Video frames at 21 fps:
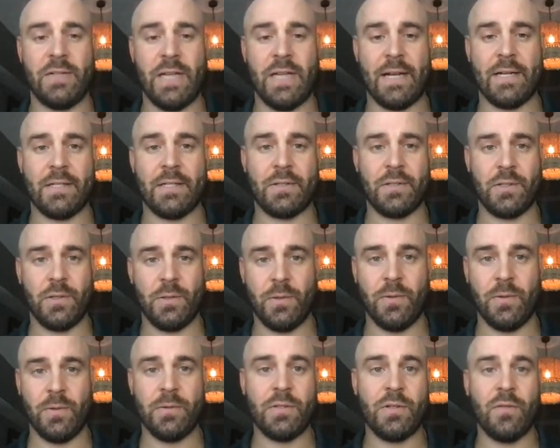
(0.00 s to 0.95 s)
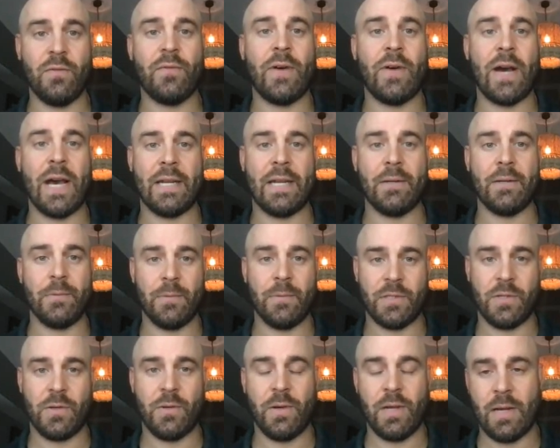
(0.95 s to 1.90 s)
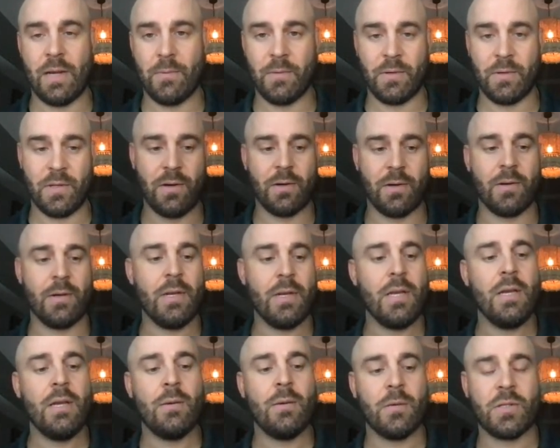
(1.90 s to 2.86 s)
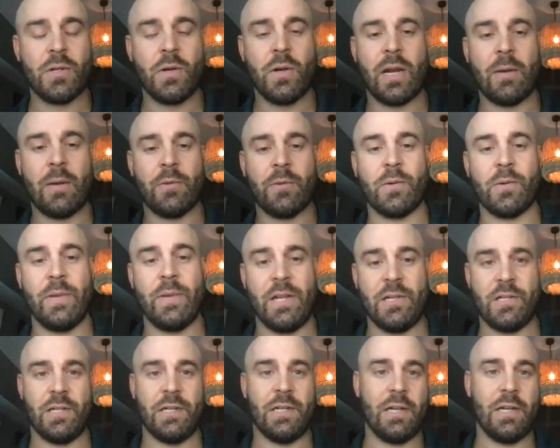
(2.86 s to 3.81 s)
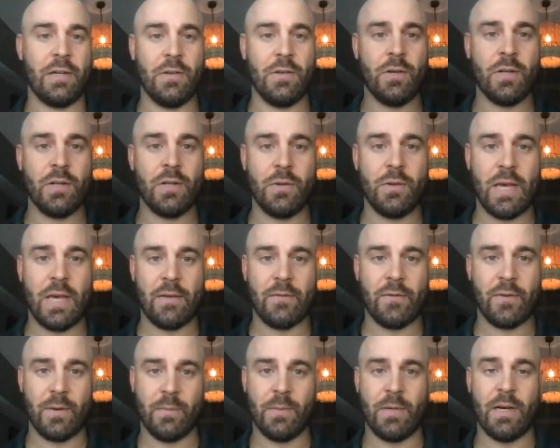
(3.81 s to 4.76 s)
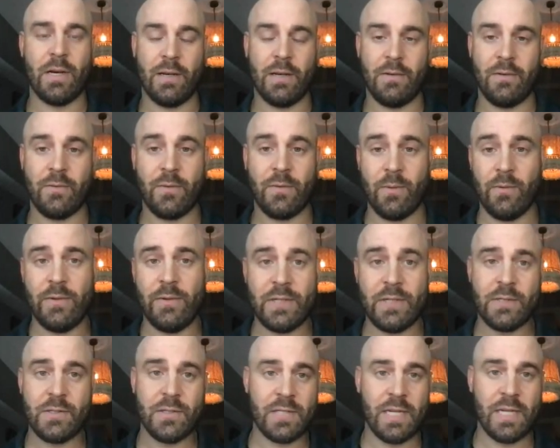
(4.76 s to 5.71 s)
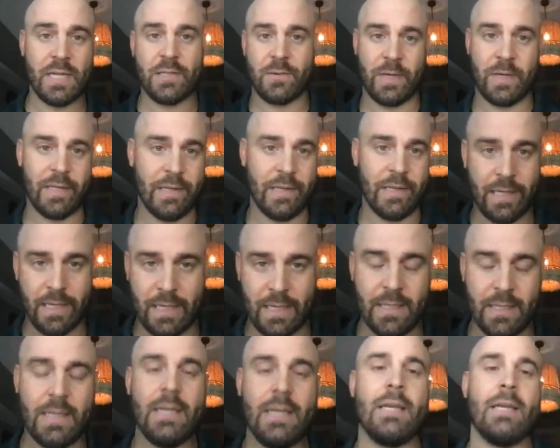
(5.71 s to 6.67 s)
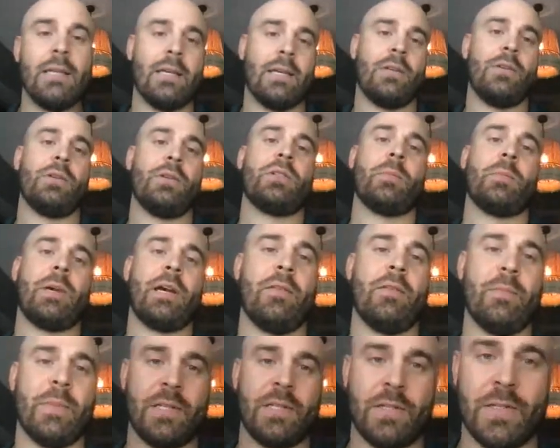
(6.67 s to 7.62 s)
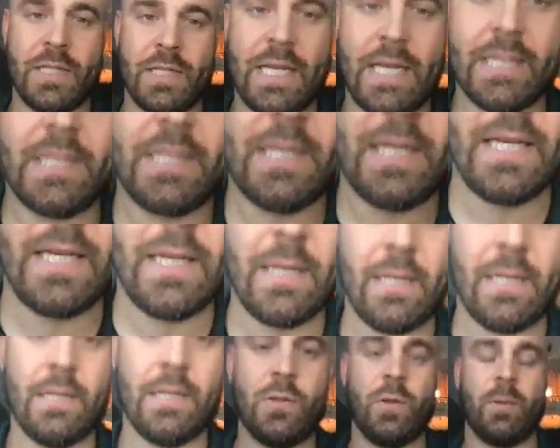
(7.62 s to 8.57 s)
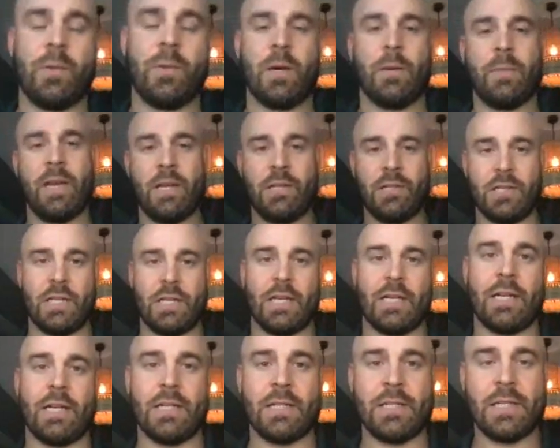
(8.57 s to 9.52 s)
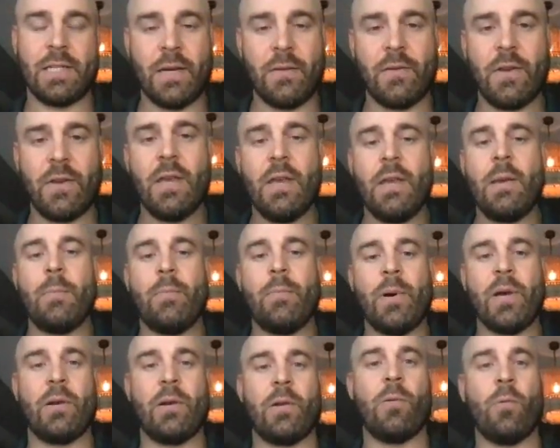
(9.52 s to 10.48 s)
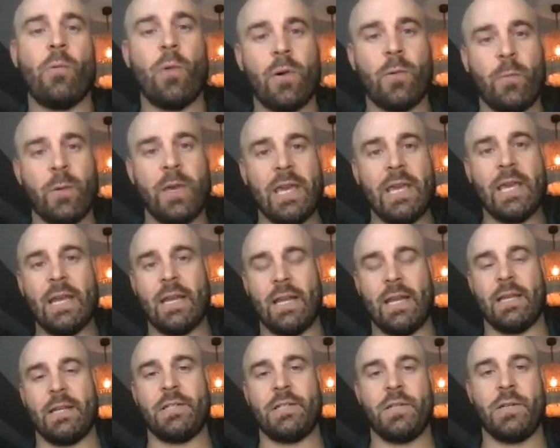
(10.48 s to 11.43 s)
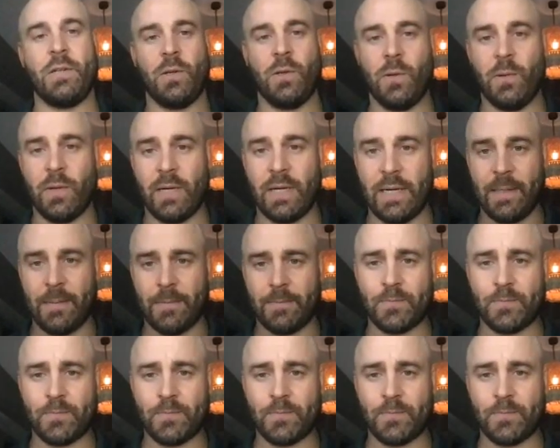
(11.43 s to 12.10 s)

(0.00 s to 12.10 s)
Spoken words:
data to find what's going on with your patient. Now you can do that from a physical sense, right? Like doing some kind of muscle testing, doing palpation, that kind of stuff. But when we get into